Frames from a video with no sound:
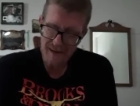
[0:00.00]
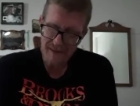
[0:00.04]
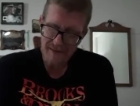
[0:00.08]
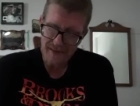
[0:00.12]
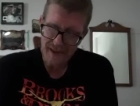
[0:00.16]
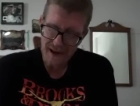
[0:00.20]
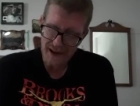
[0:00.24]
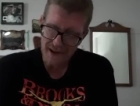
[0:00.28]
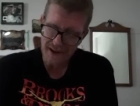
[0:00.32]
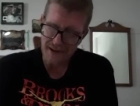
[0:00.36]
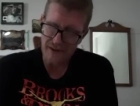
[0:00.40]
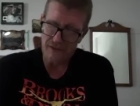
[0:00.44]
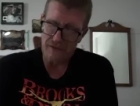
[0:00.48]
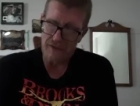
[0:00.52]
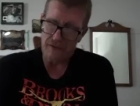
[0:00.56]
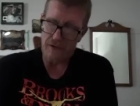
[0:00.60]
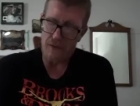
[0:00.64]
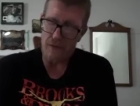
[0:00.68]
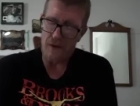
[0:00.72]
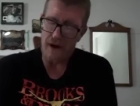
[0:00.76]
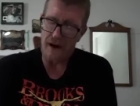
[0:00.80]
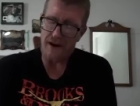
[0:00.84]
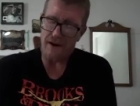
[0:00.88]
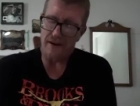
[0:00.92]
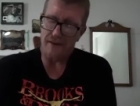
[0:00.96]
thank you for
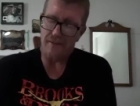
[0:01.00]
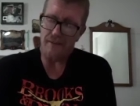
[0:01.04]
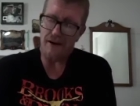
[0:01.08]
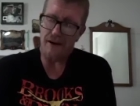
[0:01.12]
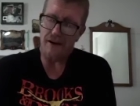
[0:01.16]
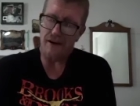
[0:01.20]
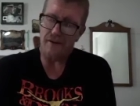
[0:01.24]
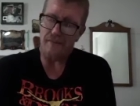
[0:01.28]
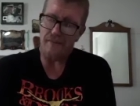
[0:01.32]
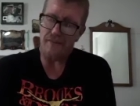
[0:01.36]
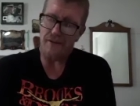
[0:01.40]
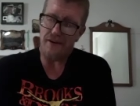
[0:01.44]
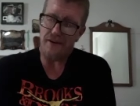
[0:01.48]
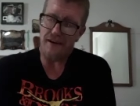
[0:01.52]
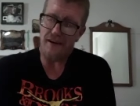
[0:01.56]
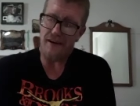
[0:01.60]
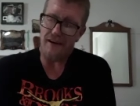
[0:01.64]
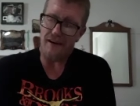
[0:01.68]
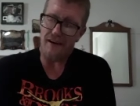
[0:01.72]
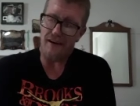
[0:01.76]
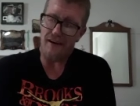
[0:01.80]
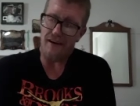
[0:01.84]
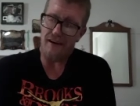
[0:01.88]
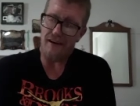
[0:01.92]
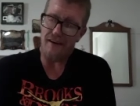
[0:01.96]
waking me up
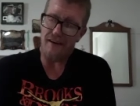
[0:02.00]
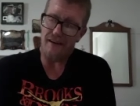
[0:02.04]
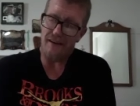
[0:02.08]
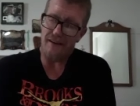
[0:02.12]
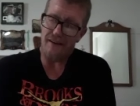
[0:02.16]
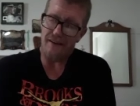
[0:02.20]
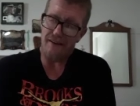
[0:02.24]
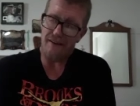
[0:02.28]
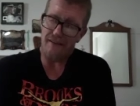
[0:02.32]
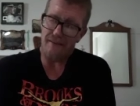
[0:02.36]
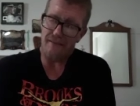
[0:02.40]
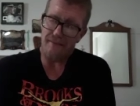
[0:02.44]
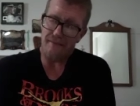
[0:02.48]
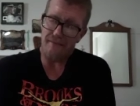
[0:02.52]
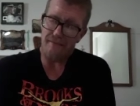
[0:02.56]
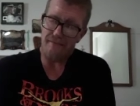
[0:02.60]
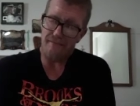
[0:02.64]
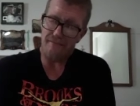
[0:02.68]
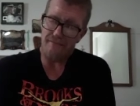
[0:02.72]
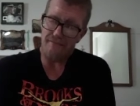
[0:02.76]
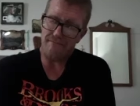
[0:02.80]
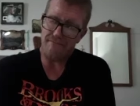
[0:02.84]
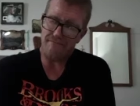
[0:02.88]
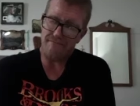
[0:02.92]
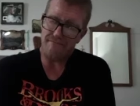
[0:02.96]
today, God.
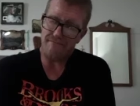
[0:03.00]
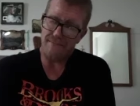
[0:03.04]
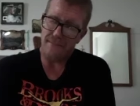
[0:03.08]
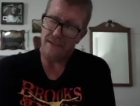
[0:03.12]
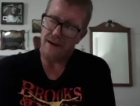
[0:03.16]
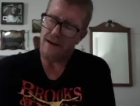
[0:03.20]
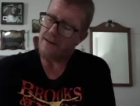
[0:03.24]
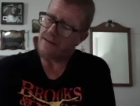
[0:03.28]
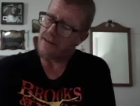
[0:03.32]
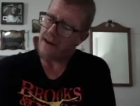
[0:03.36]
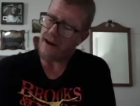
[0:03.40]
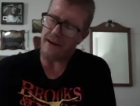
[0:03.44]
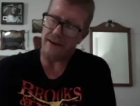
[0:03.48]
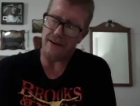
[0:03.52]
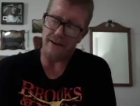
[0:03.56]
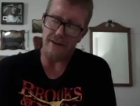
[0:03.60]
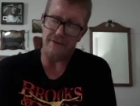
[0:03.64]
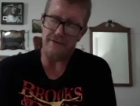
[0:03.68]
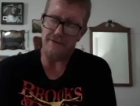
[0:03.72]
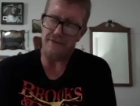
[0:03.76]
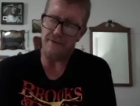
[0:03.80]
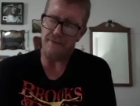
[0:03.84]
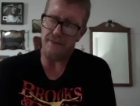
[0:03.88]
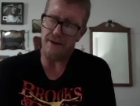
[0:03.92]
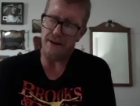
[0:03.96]
Thank you
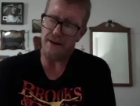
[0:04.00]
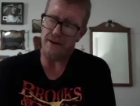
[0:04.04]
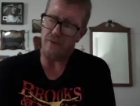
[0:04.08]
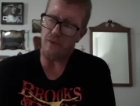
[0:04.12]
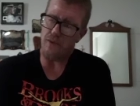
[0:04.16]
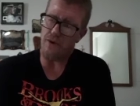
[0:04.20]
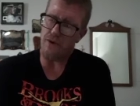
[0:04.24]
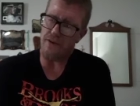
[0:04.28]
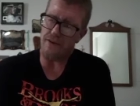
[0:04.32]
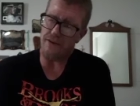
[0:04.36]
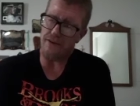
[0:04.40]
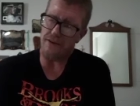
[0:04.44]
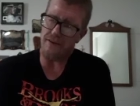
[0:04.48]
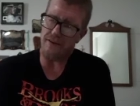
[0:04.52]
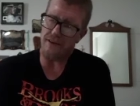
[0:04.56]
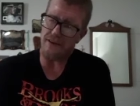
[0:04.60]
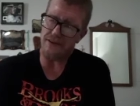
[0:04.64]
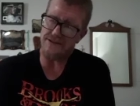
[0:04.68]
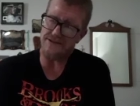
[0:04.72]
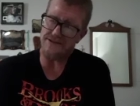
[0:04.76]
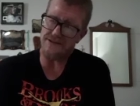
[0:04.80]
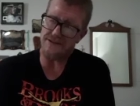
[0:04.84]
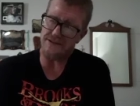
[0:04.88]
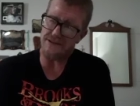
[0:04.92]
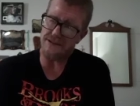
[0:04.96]
for being willing to
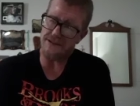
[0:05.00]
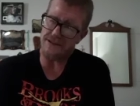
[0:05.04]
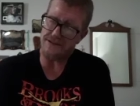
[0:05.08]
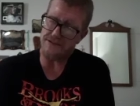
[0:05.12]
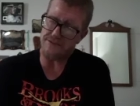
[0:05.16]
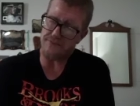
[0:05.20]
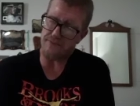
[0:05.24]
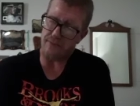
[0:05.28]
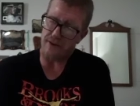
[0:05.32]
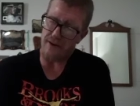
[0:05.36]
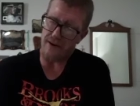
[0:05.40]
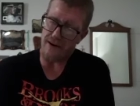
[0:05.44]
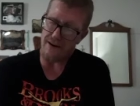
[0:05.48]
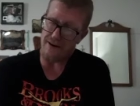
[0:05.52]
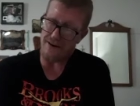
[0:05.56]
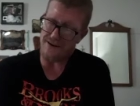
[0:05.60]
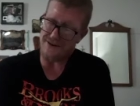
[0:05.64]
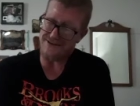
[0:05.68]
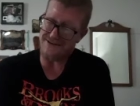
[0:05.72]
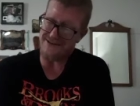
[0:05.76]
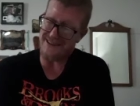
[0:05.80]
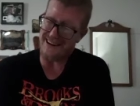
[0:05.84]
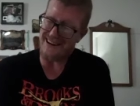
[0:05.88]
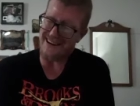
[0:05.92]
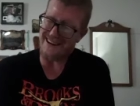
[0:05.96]
listen to this prayer a
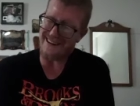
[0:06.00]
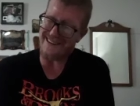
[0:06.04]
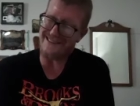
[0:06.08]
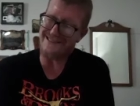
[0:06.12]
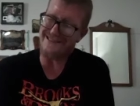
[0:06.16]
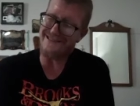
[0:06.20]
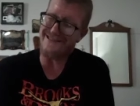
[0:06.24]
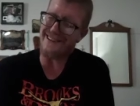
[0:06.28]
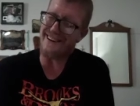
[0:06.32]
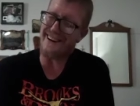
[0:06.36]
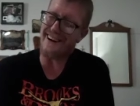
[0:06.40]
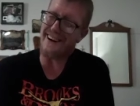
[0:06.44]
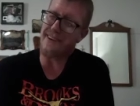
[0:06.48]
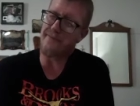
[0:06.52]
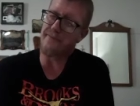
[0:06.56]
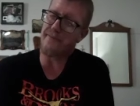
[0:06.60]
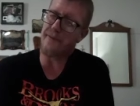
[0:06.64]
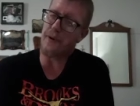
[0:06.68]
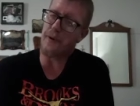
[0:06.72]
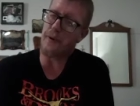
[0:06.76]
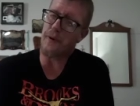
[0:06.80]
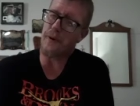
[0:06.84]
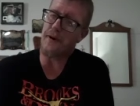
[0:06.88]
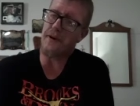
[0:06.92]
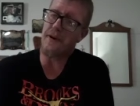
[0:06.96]
second time,
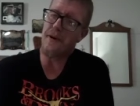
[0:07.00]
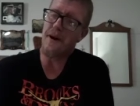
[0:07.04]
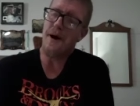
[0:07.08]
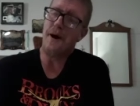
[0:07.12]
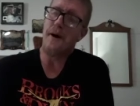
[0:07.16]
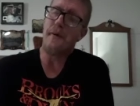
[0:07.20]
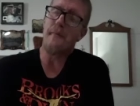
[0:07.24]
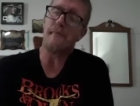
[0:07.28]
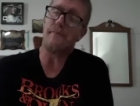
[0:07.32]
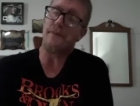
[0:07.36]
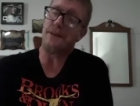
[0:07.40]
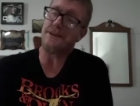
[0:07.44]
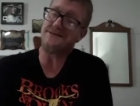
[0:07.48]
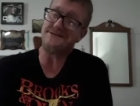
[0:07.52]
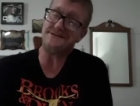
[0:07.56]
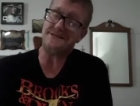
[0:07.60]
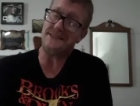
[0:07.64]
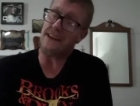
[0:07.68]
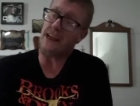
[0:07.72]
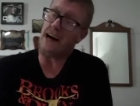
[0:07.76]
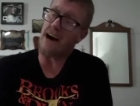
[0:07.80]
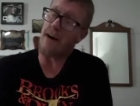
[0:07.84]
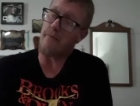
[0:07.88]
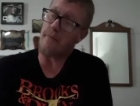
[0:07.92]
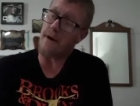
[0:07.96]
Lord. Please
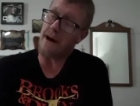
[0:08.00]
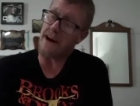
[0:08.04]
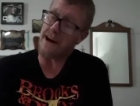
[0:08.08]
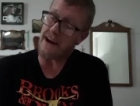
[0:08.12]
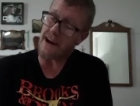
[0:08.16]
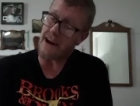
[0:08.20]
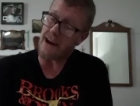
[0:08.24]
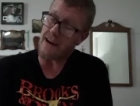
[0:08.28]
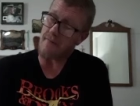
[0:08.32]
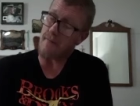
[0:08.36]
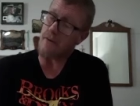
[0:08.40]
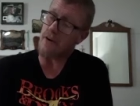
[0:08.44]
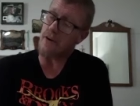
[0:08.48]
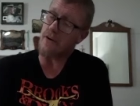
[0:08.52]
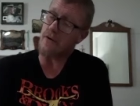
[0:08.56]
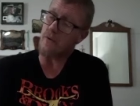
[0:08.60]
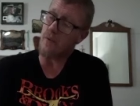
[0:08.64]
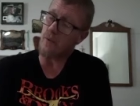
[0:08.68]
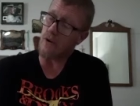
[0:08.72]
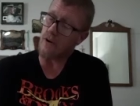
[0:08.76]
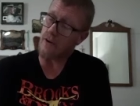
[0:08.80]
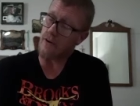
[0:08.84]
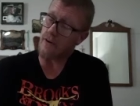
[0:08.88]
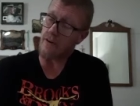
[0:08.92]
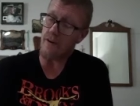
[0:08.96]
allow my camera to
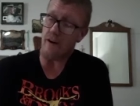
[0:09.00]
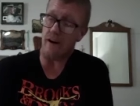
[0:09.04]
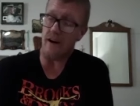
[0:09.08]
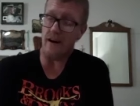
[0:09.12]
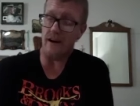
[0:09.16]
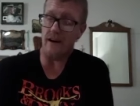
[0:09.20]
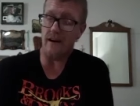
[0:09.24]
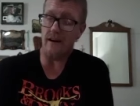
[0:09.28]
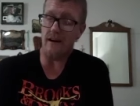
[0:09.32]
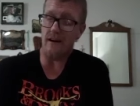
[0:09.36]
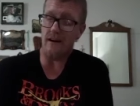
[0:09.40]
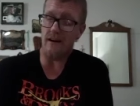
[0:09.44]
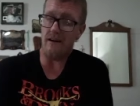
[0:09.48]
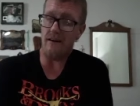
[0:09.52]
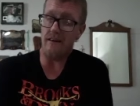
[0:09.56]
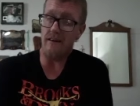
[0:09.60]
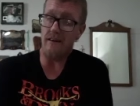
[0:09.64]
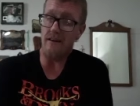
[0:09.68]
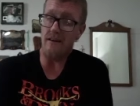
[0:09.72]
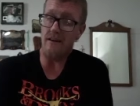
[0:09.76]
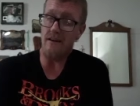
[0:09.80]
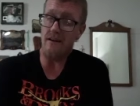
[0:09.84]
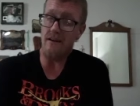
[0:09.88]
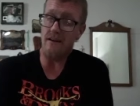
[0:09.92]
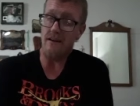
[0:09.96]
work right, God.
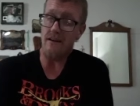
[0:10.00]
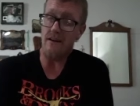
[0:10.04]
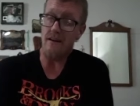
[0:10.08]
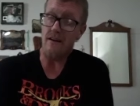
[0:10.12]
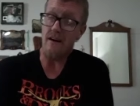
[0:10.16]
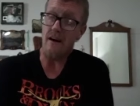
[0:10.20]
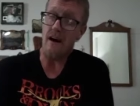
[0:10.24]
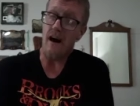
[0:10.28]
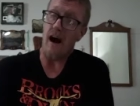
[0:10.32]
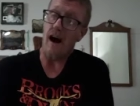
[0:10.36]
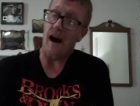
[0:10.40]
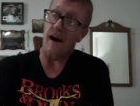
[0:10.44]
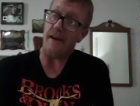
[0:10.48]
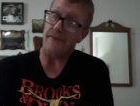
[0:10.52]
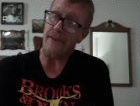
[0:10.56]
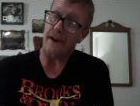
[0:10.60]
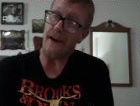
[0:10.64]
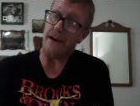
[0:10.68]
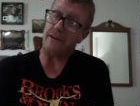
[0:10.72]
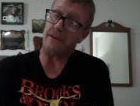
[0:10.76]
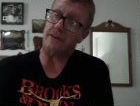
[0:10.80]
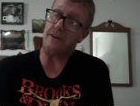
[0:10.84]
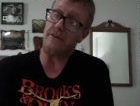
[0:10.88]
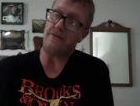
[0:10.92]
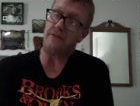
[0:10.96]
I
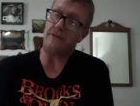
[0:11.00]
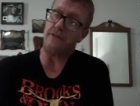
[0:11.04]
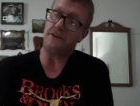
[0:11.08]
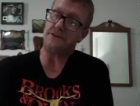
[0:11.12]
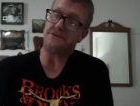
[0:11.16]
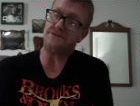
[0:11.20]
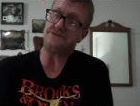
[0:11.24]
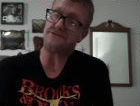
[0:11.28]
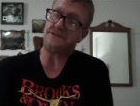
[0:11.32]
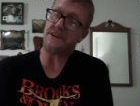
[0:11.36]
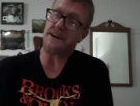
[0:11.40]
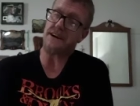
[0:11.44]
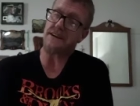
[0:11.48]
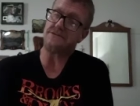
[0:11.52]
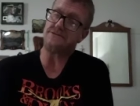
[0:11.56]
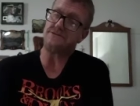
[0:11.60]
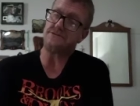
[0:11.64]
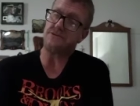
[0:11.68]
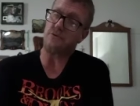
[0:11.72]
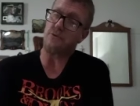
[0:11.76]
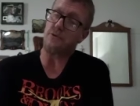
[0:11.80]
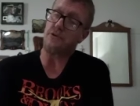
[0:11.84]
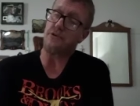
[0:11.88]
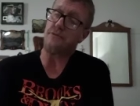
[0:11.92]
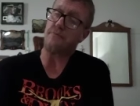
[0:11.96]
thank you for this
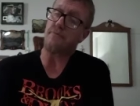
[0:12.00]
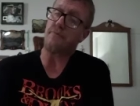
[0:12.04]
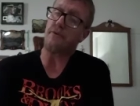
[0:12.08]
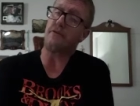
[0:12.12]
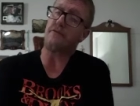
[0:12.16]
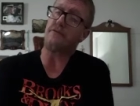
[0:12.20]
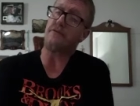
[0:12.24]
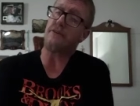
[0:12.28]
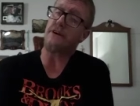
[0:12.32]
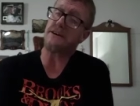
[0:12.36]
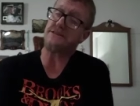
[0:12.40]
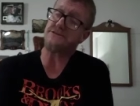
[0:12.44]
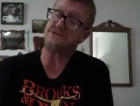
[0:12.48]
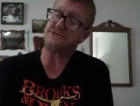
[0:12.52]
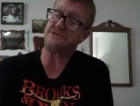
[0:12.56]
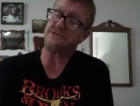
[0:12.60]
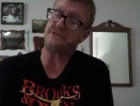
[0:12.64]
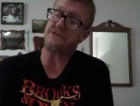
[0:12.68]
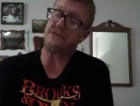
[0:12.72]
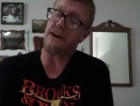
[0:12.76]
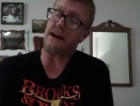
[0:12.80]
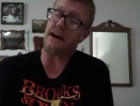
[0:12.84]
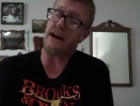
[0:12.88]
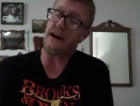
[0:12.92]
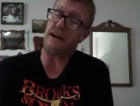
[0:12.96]
chance, Lord, to profess your
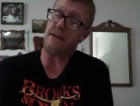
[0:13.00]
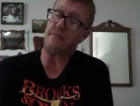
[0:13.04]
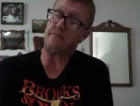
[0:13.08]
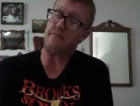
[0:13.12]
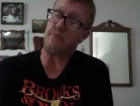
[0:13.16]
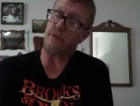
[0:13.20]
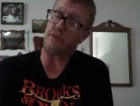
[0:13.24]
name,